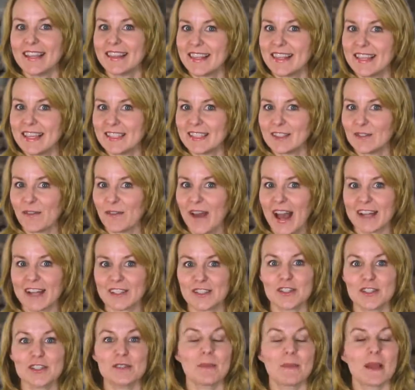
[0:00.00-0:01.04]
These
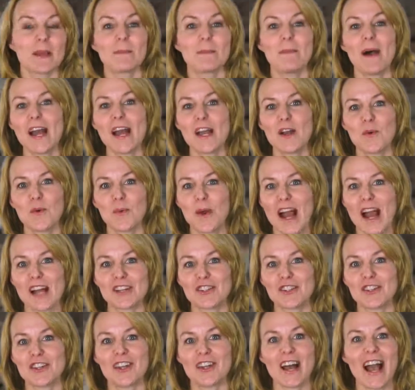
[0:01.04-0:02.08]
factors make
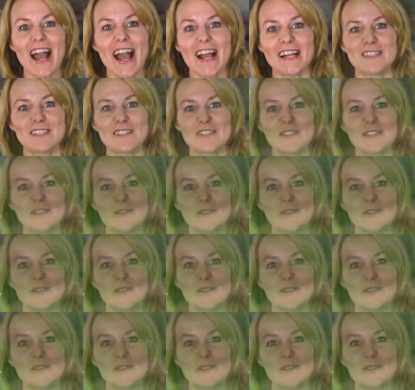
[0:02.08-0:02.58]
Biorational X